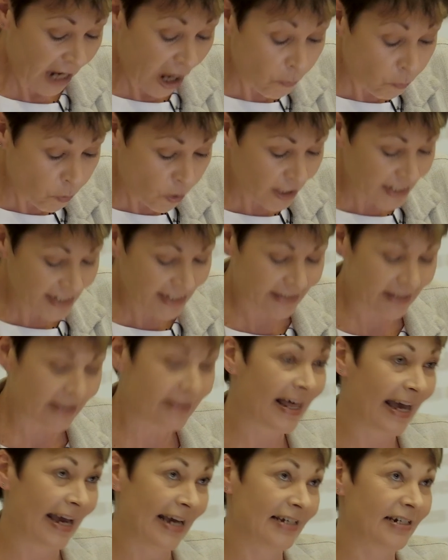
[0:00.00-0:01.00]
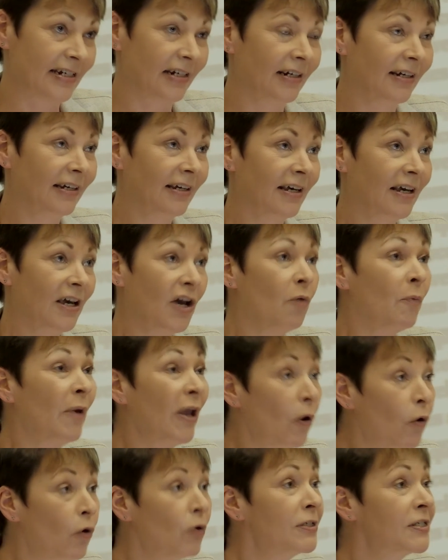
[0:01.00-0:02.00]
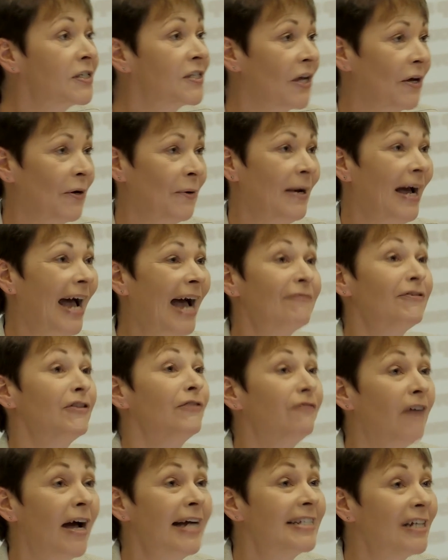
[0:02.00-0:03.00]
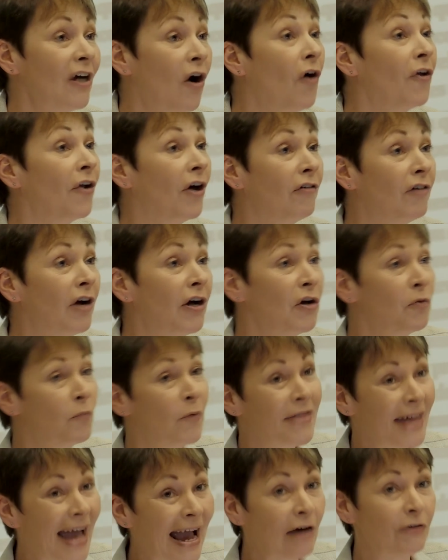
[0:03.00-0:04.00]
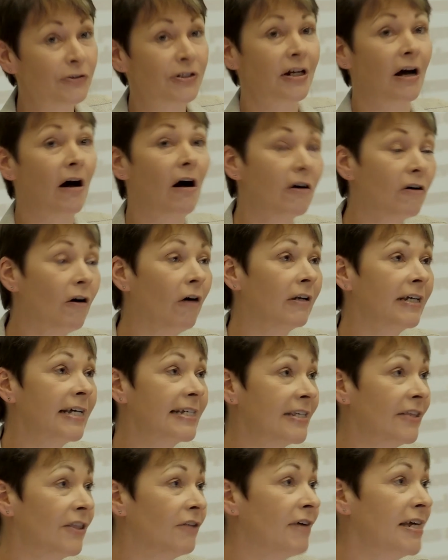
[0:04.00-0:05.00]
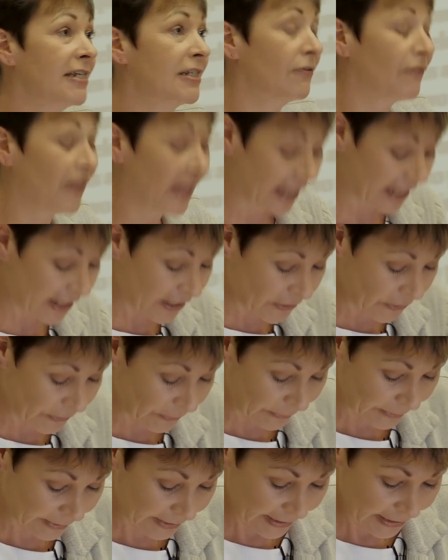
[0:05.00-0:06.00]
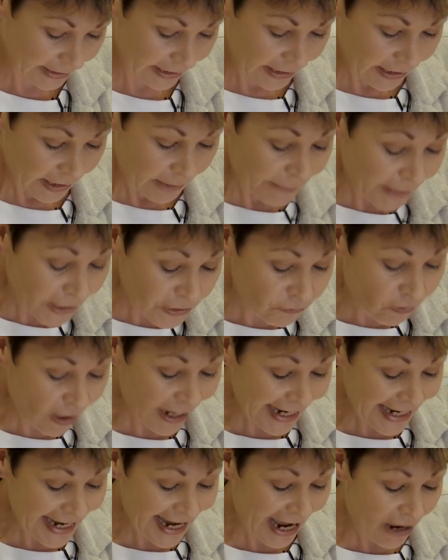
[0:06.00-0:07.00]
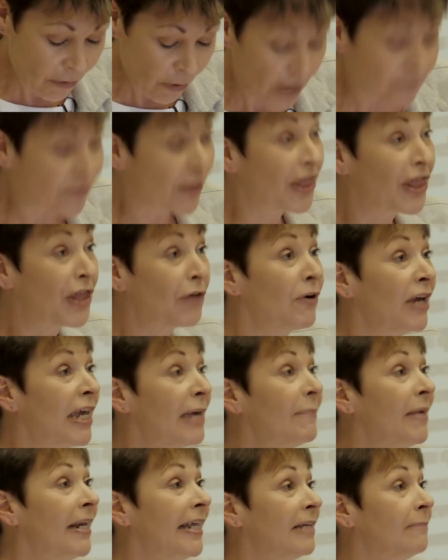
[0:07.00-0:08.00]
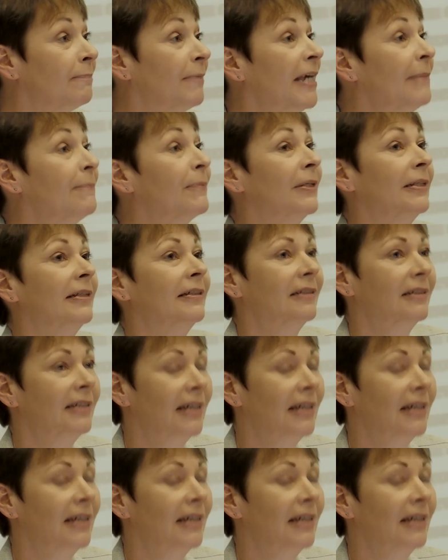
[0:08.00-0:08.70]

And worse than that, we also have to fight it on our own without our colleagues in the rest of the EU. Because right now, over 3 million people